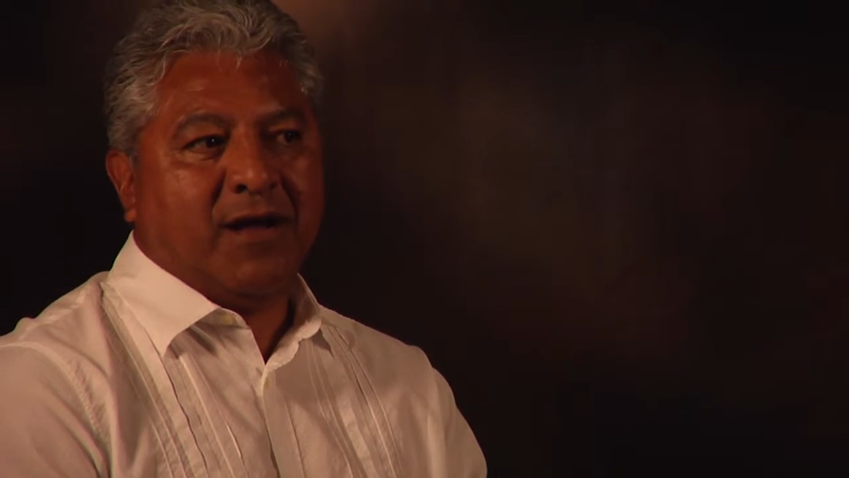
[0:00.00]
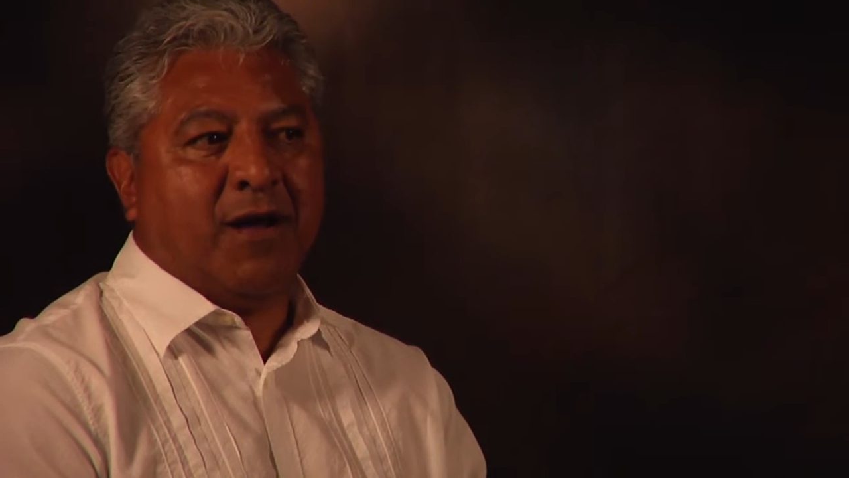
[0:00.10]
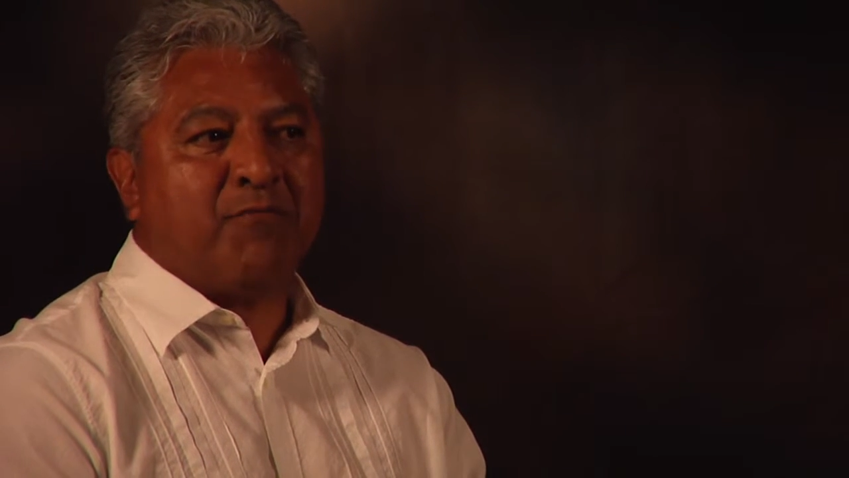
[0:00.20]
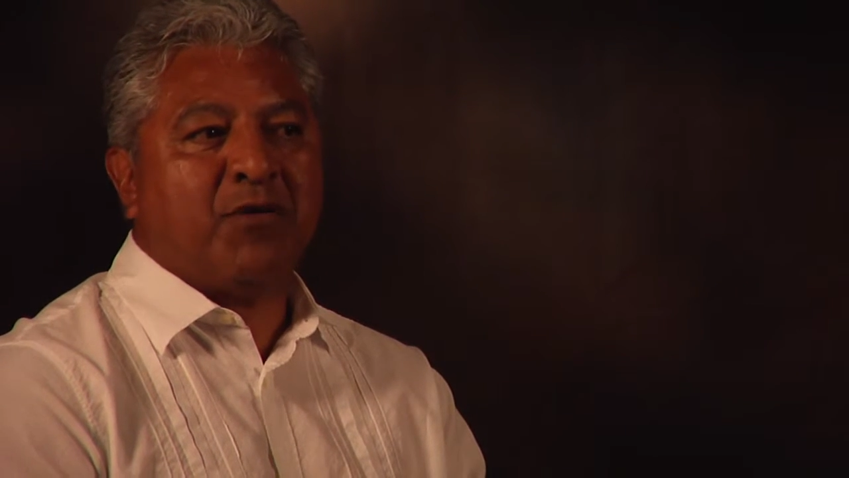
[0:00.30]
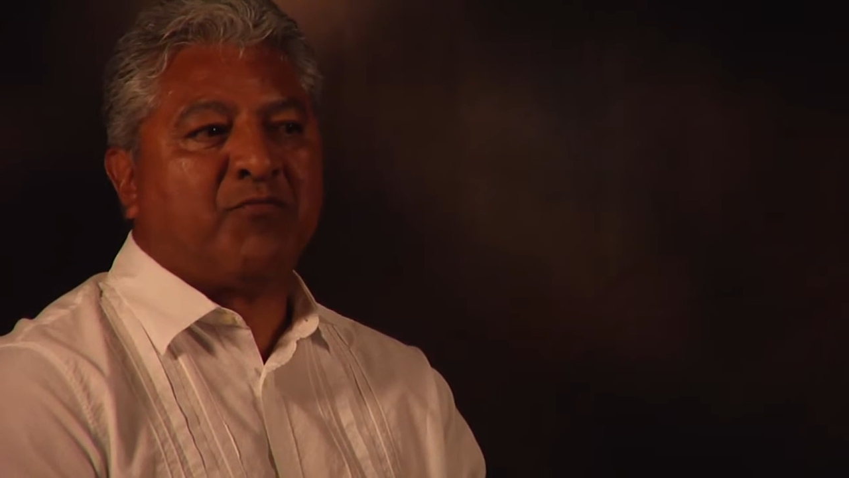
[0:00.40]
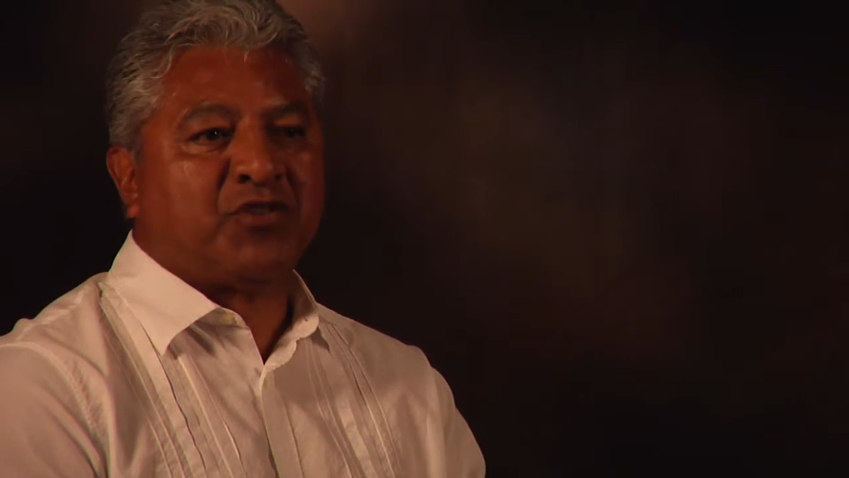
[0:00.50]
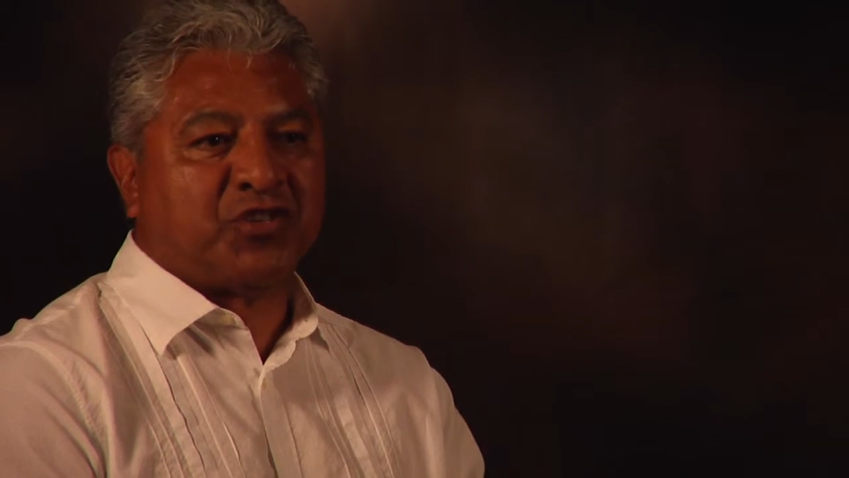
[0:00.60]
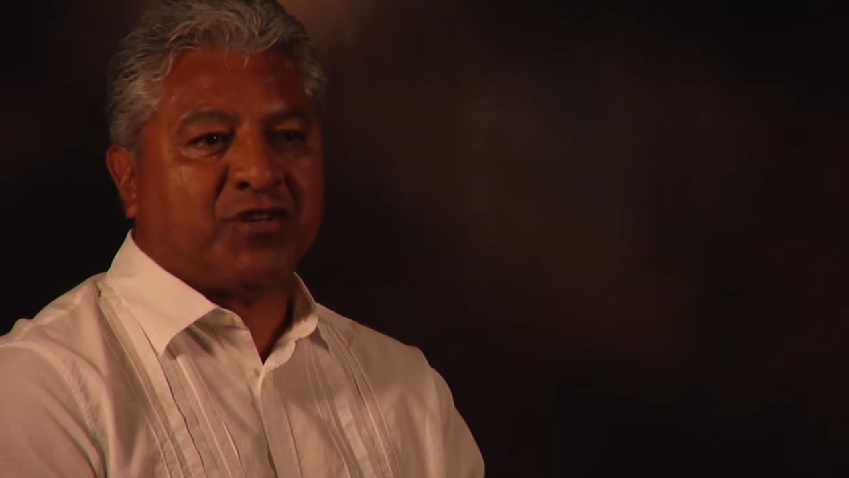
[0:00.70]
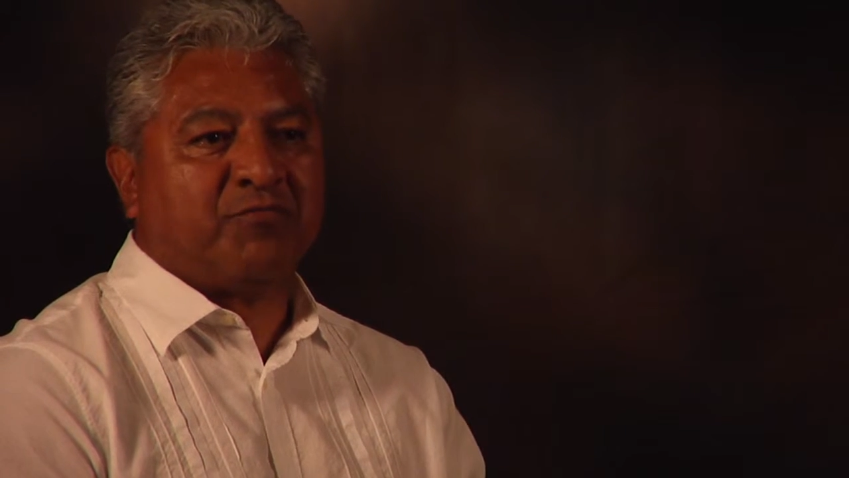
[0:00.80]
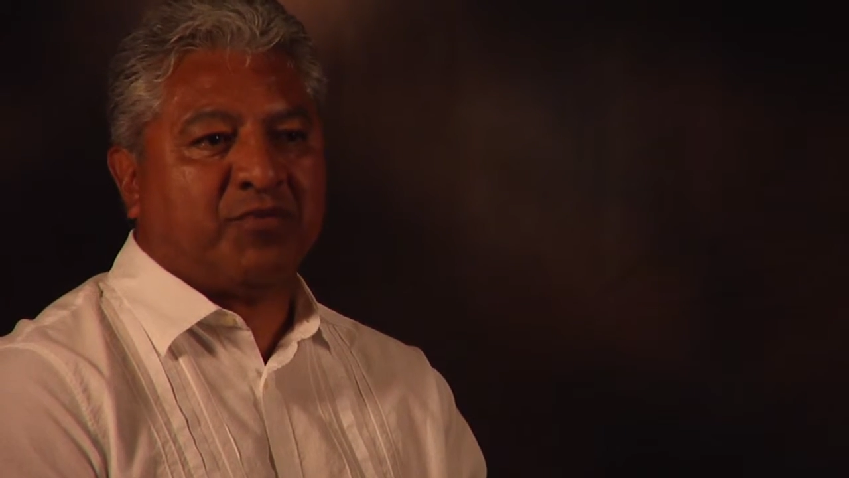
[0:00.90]
a
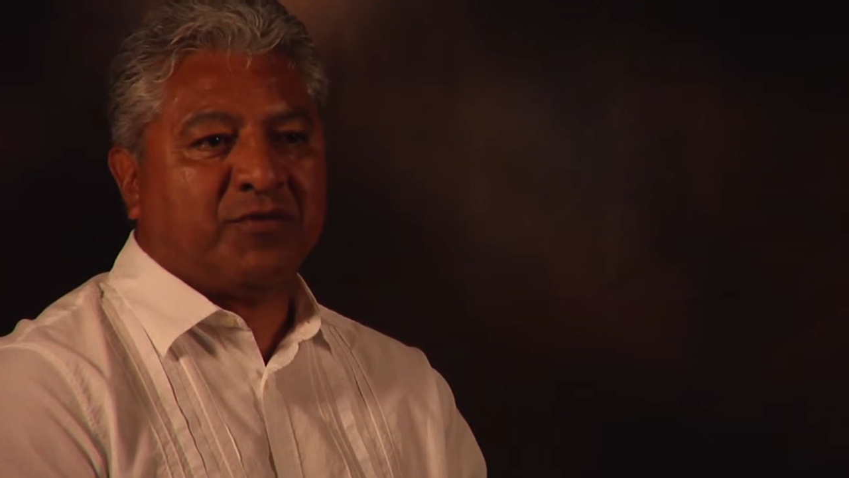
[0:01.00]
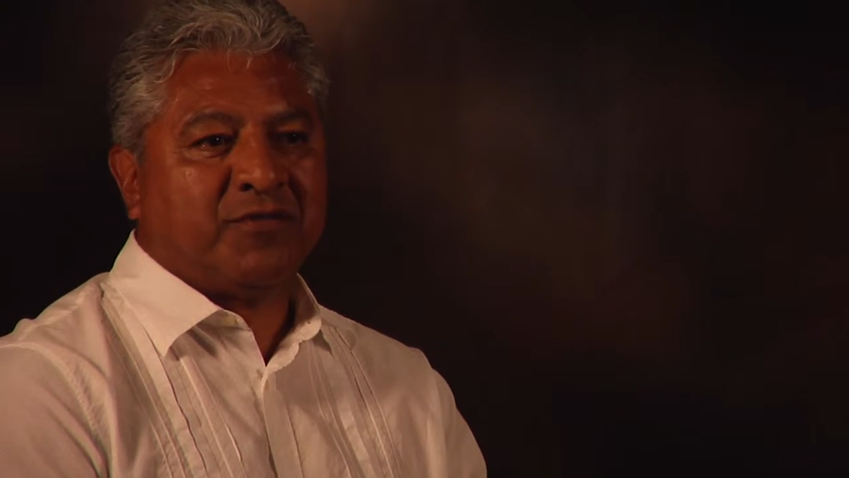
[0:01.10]
membership